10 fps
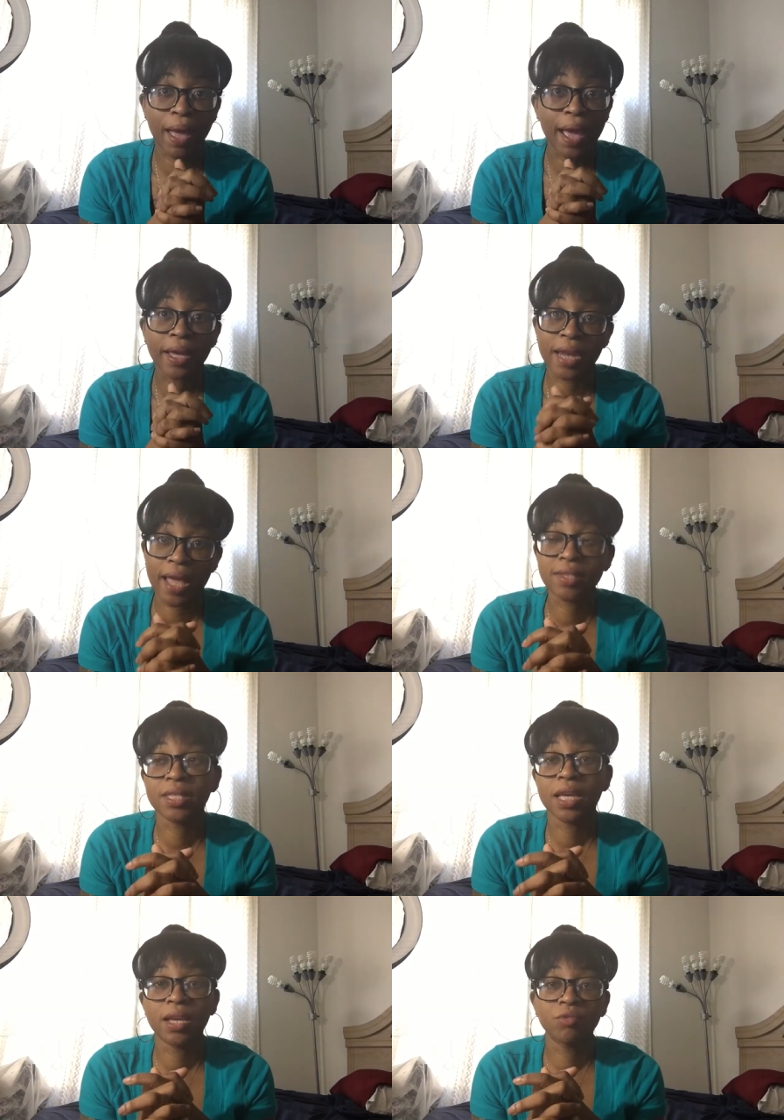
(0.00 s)
back, and
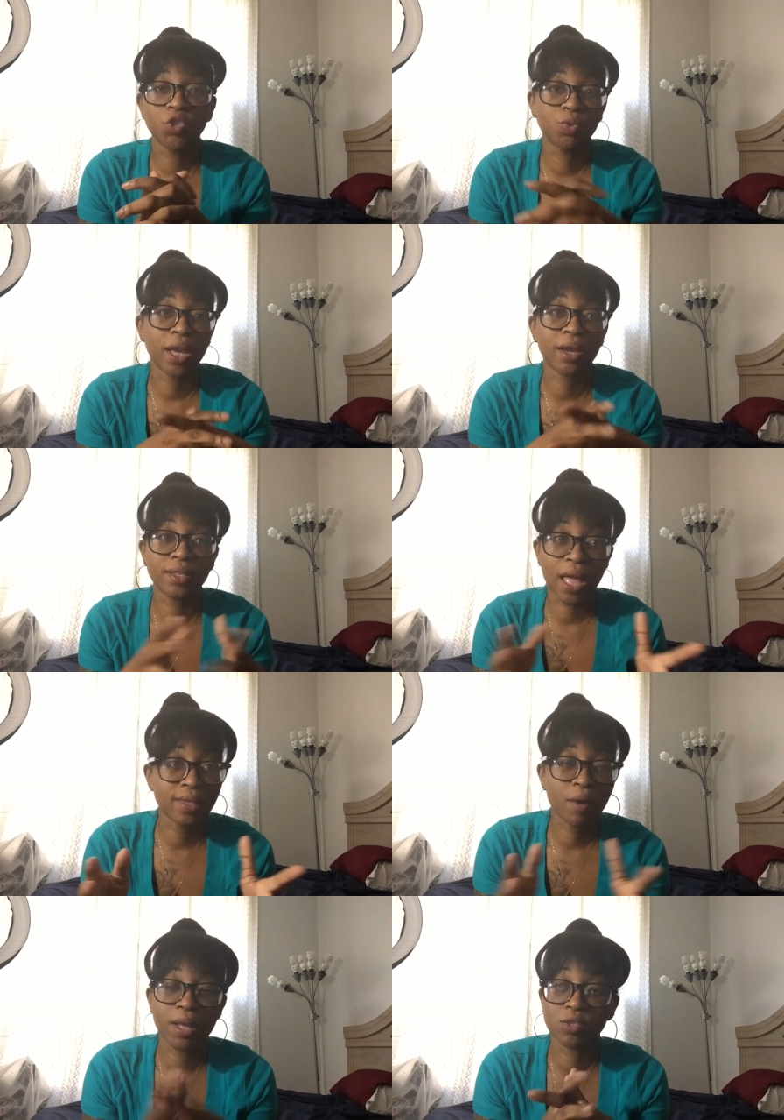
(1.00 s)
that's it. She was like, because
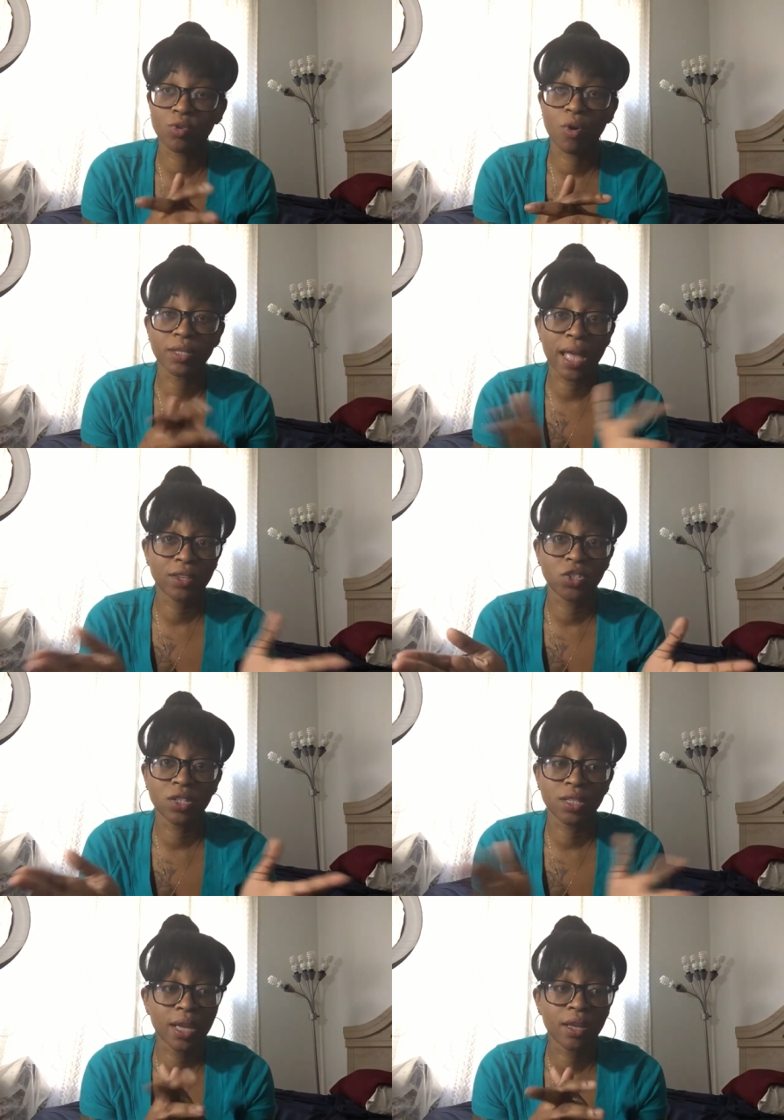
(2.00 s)
that's how I talk. That's
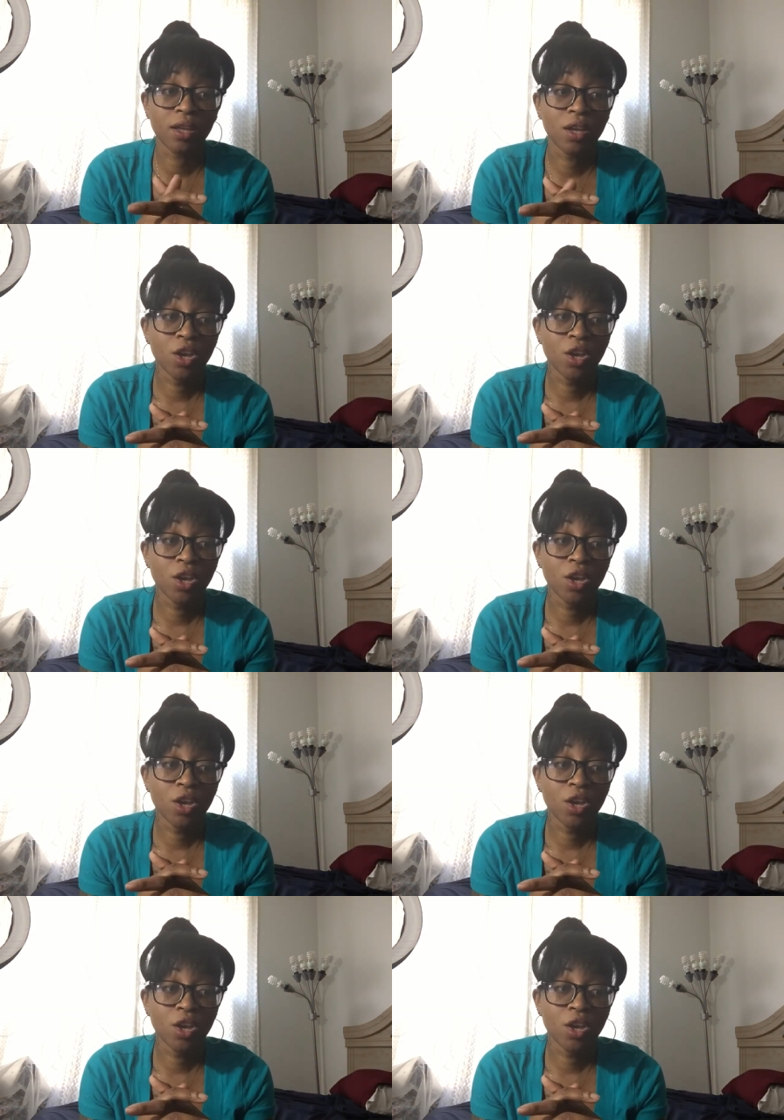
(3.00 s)
just it.